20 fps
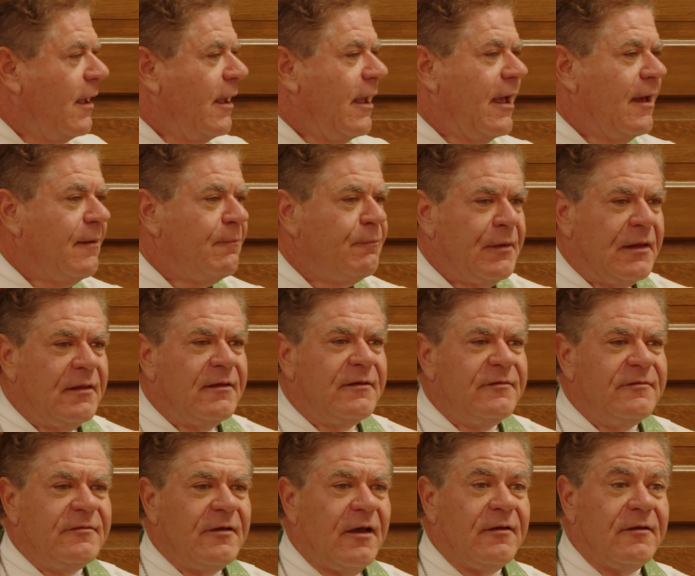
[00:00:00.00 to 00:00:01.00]
And Billy
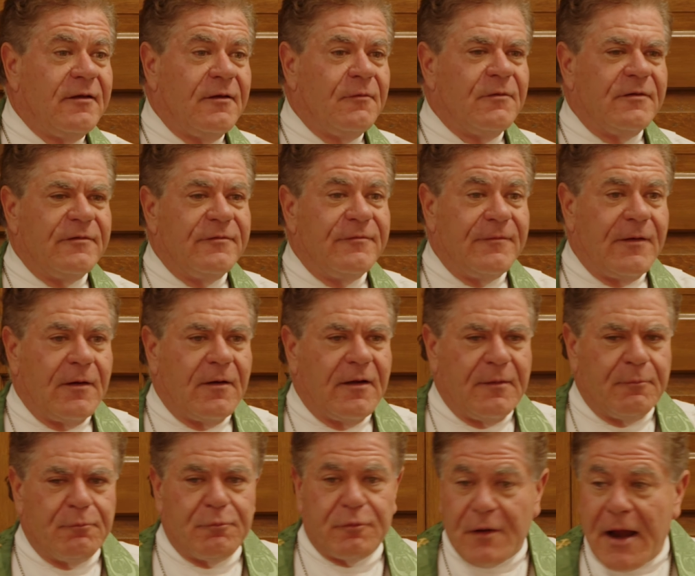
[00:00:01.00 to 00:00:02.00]
Sunday was
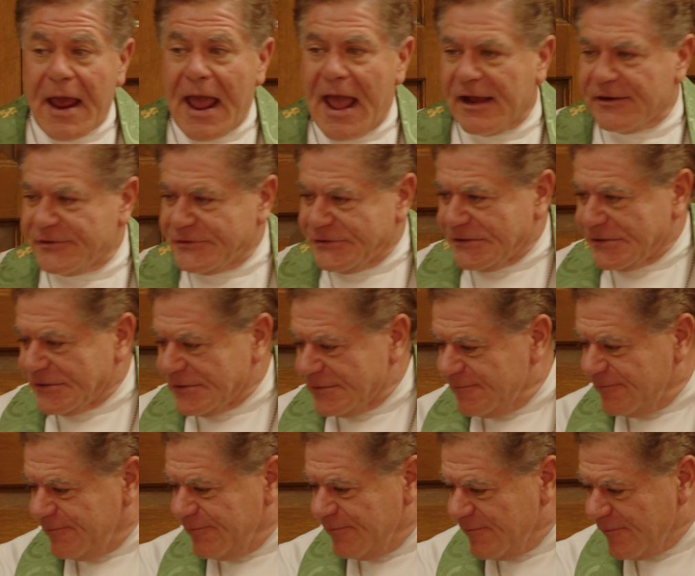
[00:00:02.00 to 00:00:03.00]
very brash,
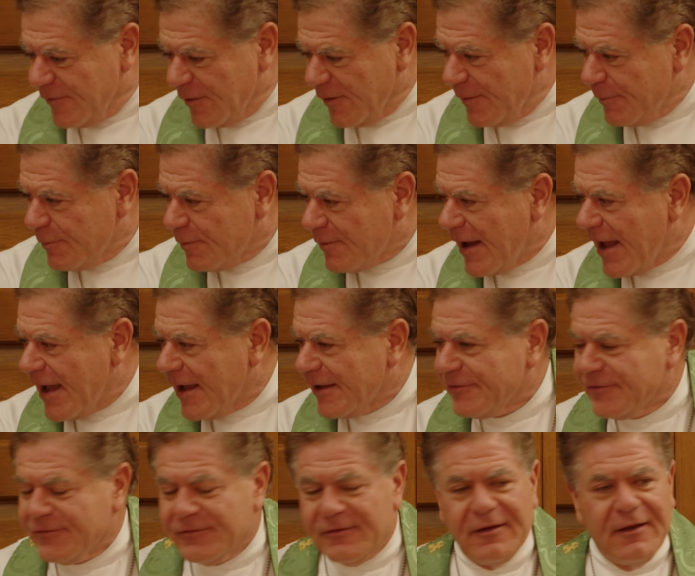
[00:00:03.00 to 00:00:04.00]
very
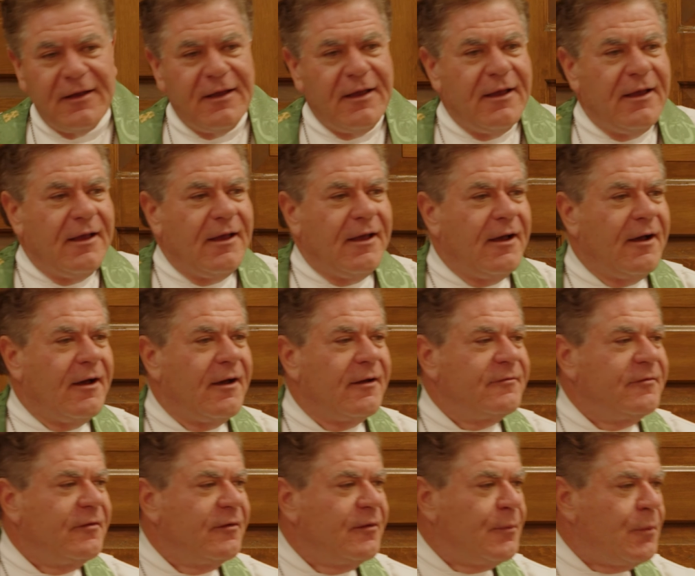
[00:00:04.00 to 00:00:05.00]
brash, uh,
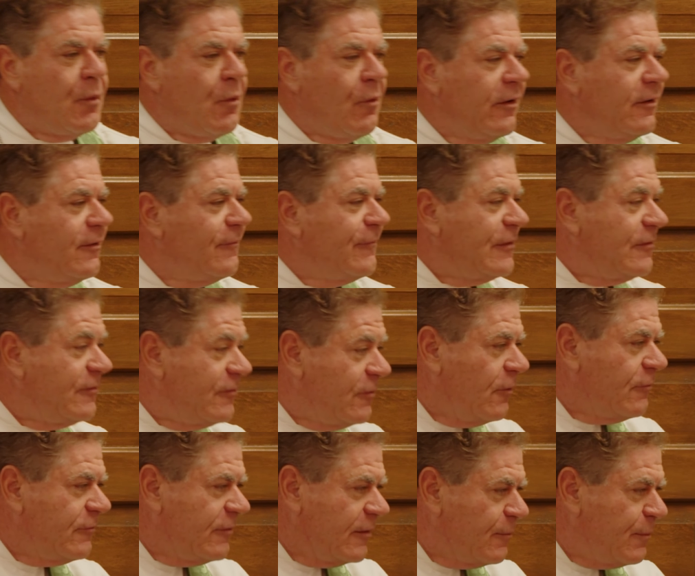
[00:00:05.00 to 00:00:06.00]
to the point of
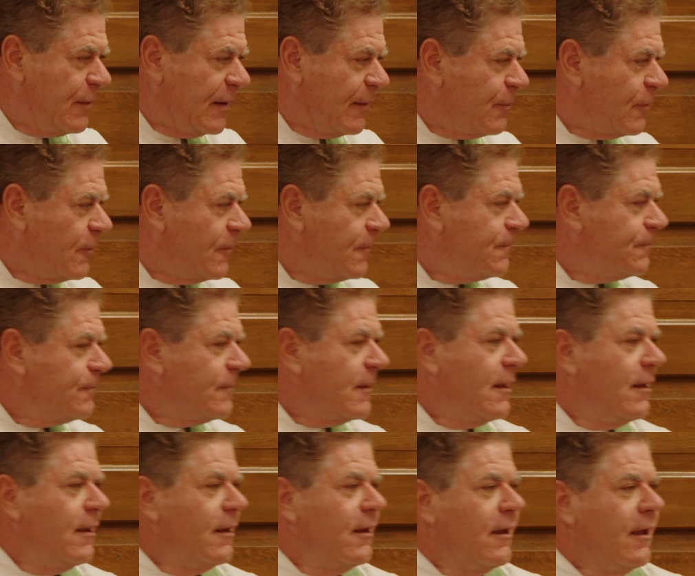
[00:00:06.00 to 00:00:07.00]
insulting people.
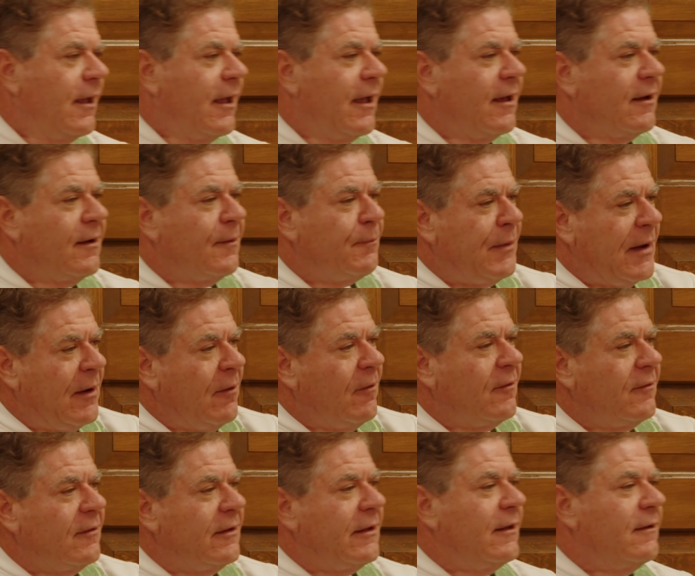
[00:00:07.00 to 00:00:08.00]
And
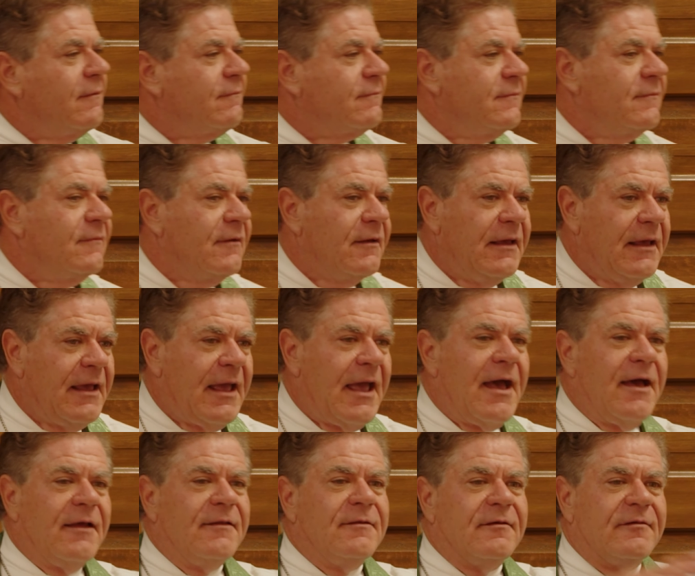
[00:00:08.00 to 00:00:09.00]
apparently, he
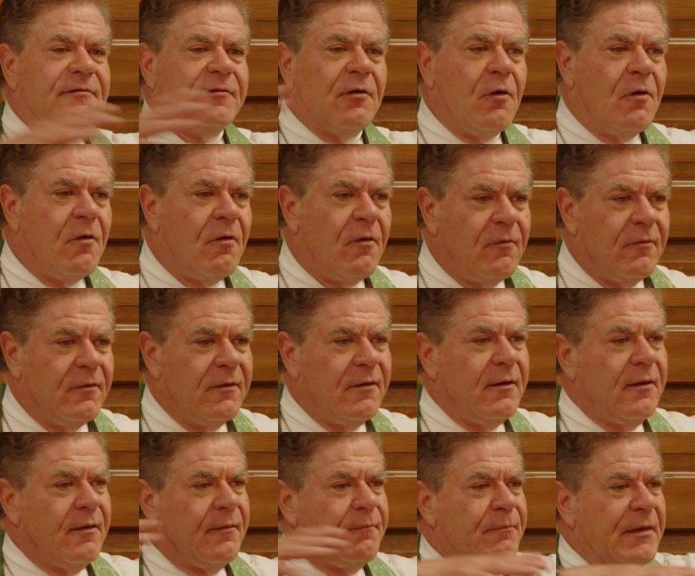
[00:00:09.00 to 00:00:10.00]
had this whole
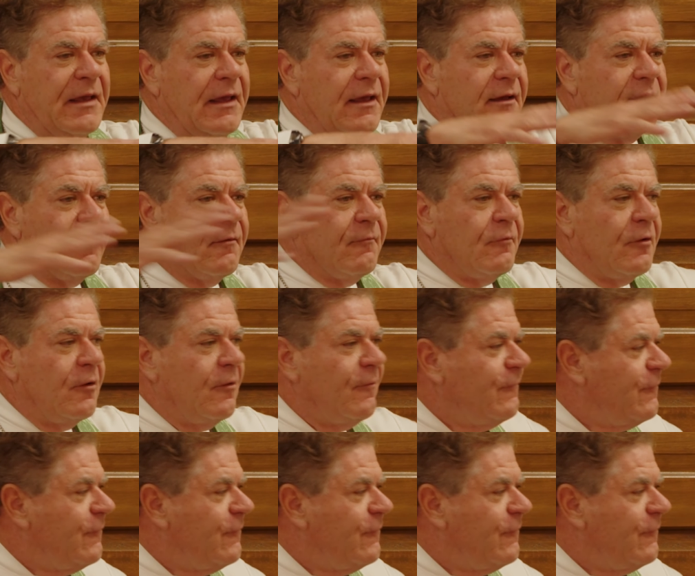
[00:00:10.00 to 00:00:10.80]
big room